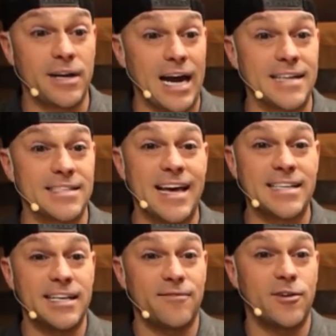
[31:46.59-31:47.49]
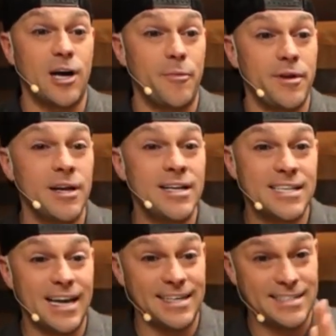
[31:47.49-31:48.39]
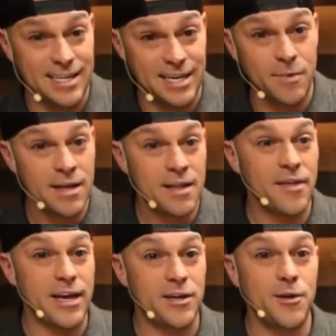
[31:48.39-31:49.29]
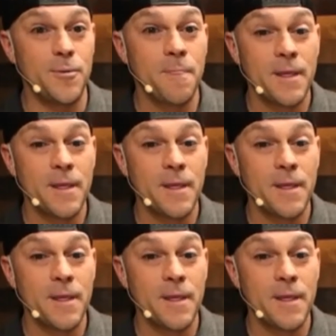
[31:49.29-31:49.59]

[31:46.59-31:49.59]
Guys, thanks again for coming today. Tim, thank you.